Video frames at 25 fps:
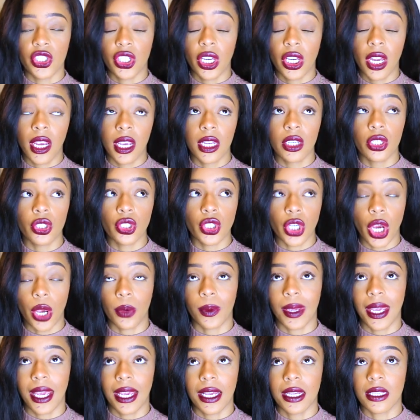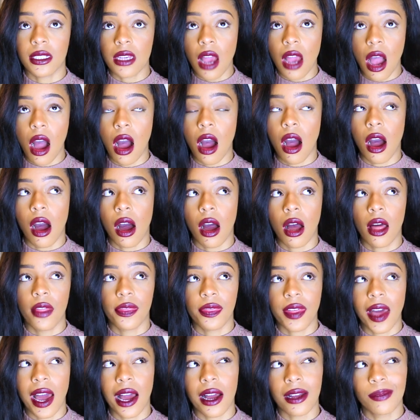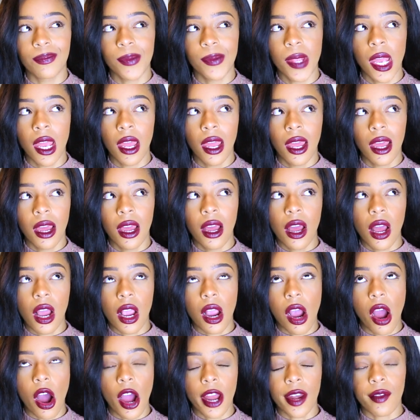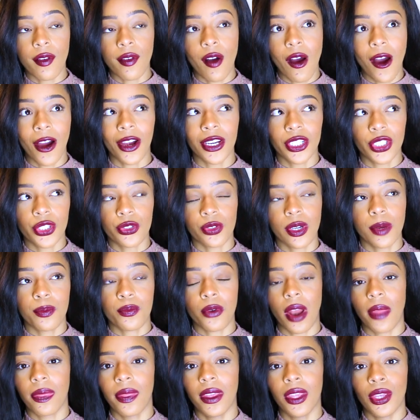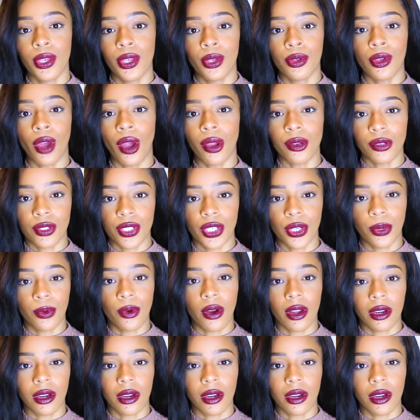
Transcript: SHEIN and CHOIES are that kind of high street brand that you go to